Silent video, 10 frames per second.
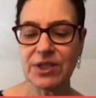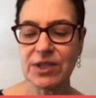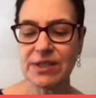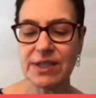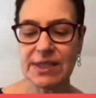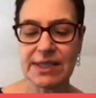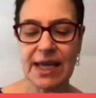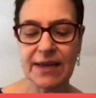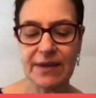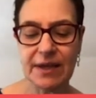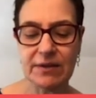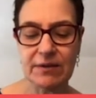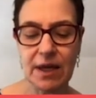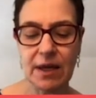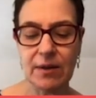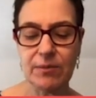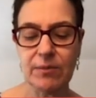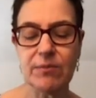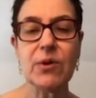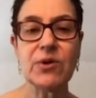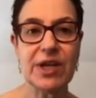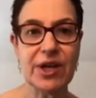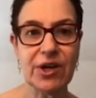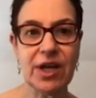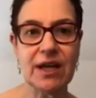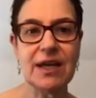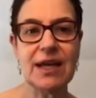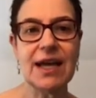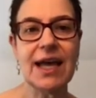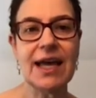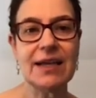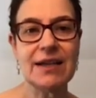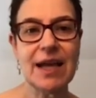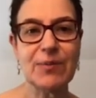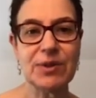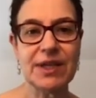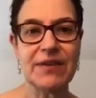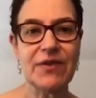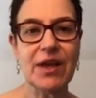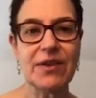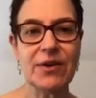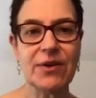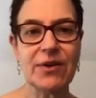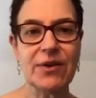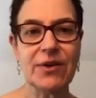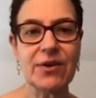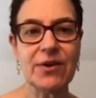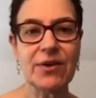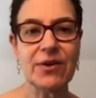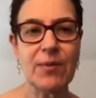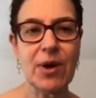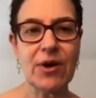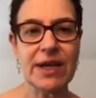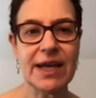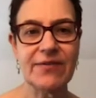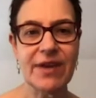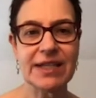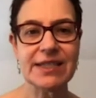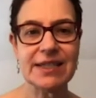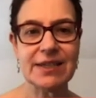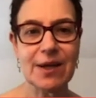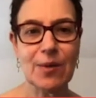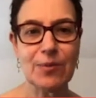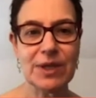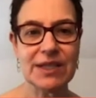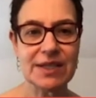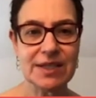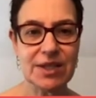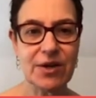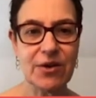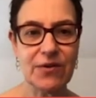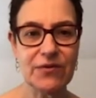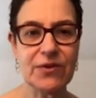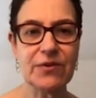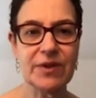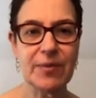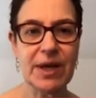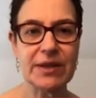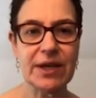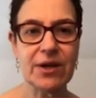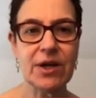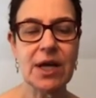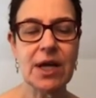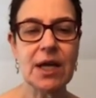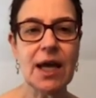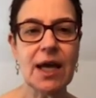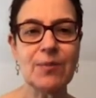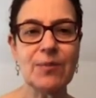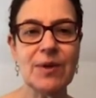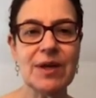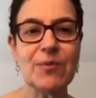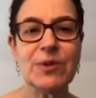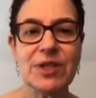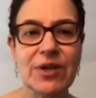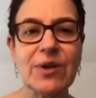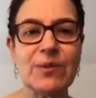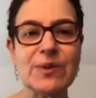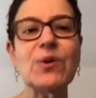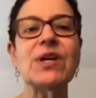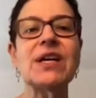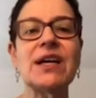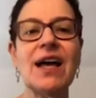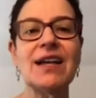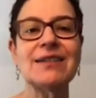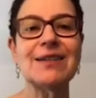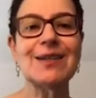just to say that Moderna and I believe other mRNA vaccine companies, because there are a few of them out there, Moderna was working on